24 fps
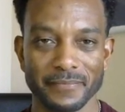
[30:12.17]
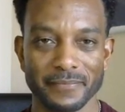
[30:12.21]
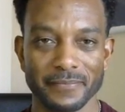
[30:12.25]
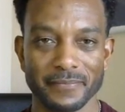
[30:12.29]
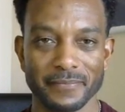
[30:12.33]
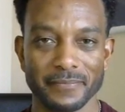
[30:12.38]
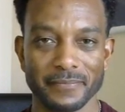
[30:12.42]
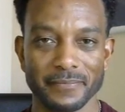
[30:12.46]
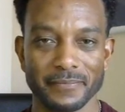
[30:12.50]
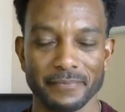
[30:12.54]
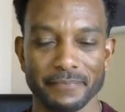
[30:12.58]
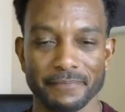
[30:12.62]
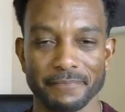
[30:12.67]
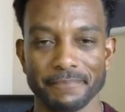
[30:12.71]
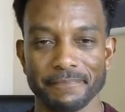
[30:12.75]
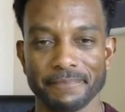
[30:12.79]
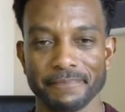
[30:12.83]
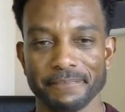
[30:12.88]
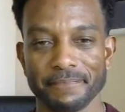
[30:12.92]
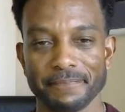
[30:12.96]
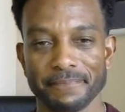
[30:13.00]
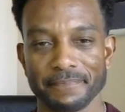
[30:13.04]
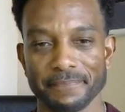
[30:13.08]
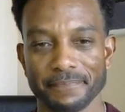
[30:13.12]

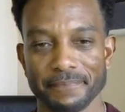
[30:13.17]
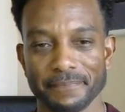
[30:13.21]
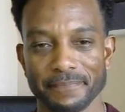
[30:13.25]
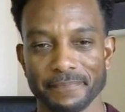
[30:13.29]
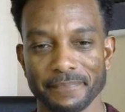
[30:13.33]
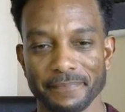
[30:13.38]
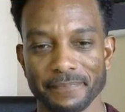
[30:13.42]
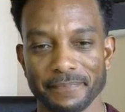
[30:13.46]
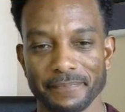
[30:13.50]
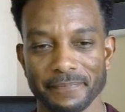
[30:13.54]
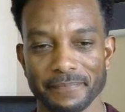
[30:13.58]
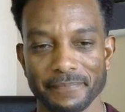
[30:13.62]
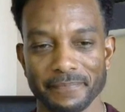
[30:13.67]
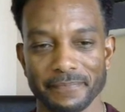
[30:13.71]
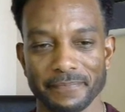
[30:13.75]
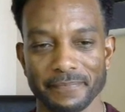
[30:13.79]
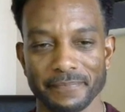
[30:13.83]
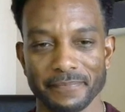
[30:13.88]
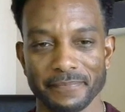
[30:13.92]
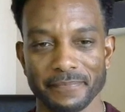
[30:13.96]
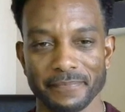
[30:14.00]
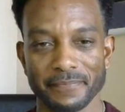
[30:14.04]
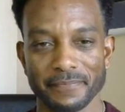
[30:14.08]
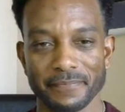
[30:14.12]

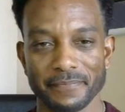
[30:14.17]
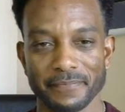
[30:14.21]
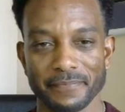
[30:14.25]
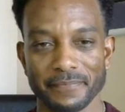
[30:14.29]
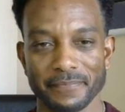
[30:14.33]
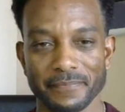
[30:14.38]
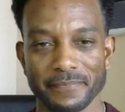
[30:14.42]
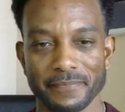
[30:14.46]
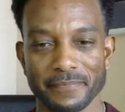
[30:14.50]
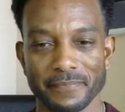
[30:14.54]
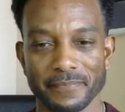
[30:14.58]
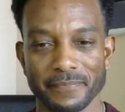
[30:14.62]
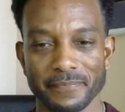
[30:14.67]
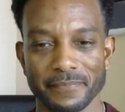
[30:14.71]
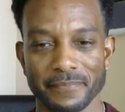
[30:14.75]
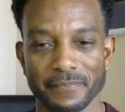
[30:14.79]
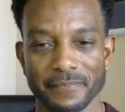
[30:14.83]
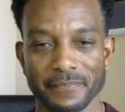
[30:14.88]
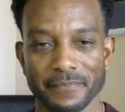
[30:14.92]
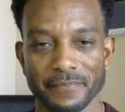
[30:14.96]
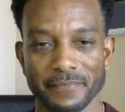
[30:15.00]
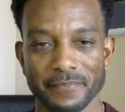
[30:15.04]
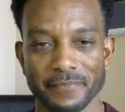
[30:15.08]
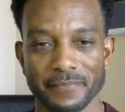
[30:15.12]

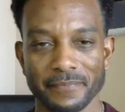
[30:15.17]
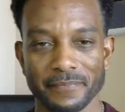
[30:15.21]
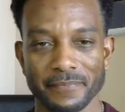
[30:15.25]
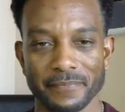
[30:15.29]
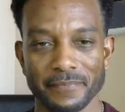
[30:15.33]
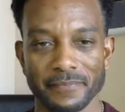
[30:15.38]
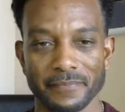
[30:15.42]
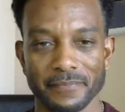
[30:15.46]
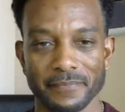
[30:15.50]
This person isn't speaking.